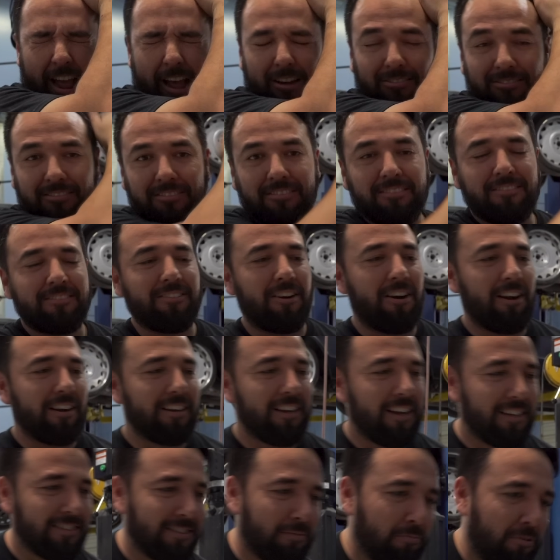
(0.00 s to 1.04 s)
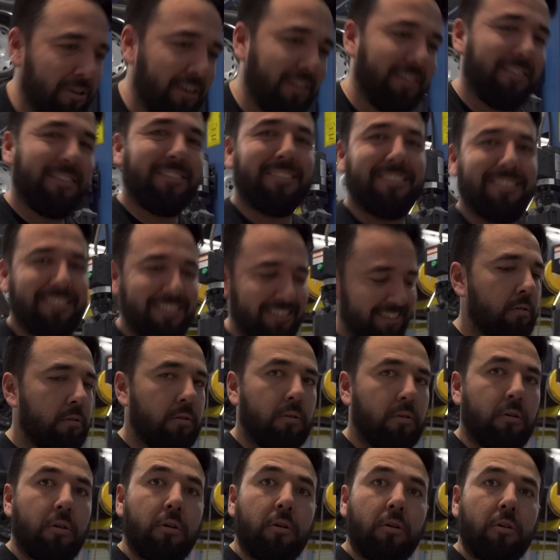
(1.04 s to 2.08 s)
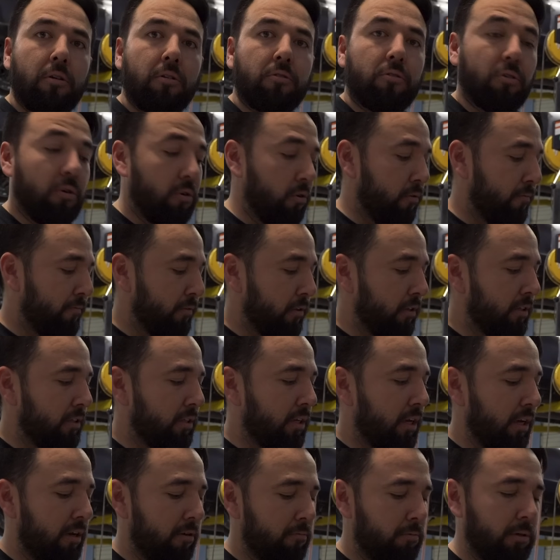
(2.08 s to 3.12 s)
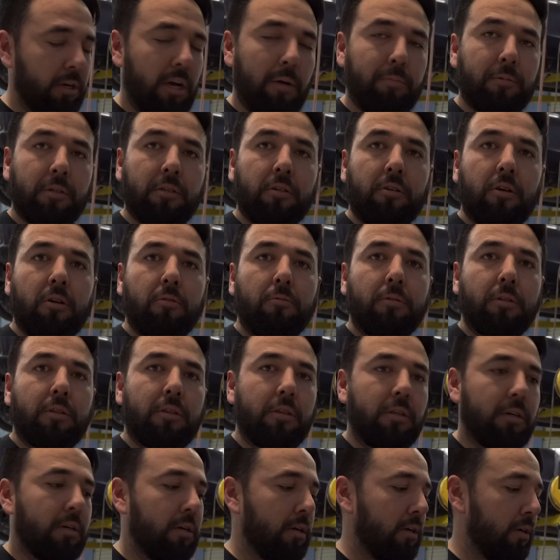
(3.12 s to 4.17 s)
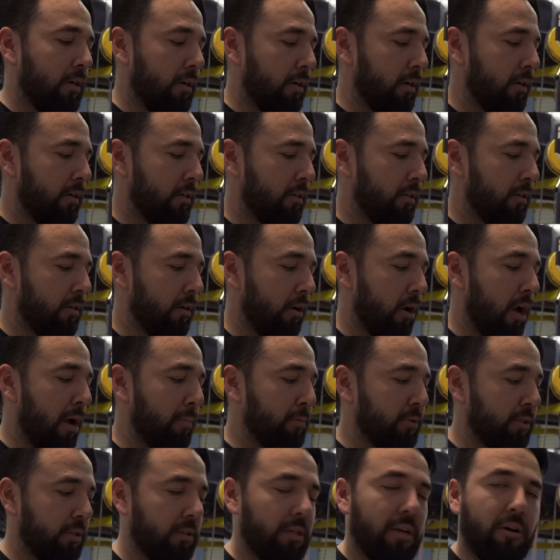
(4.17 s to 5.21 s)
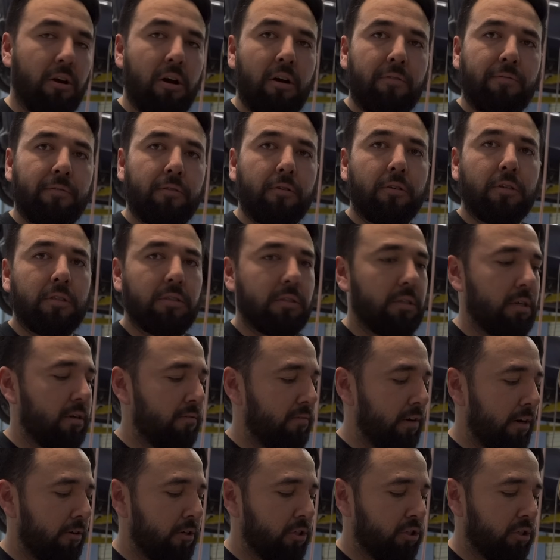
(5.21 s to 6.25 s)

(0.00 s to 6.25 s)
out. All right guys, I'm ready. So for this kit, we opted to go with an option they offer is Very